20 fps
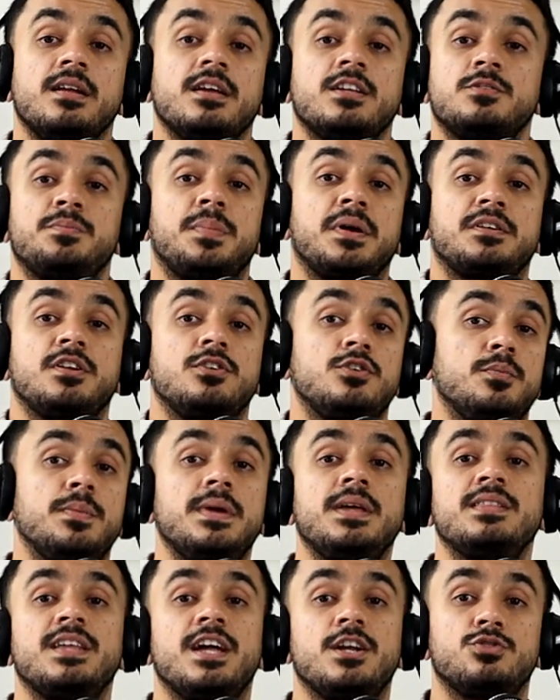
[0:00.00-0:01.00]
didn't expect it to
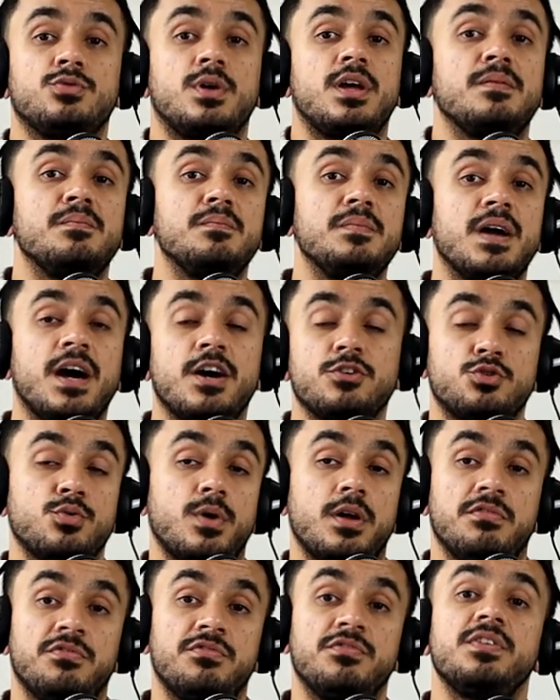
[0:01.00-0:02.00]
be there, so I
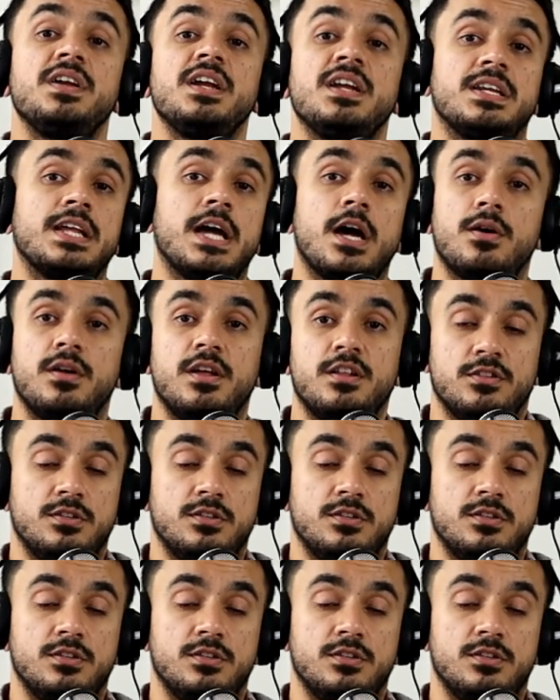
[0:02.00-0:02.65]
so I freaked out,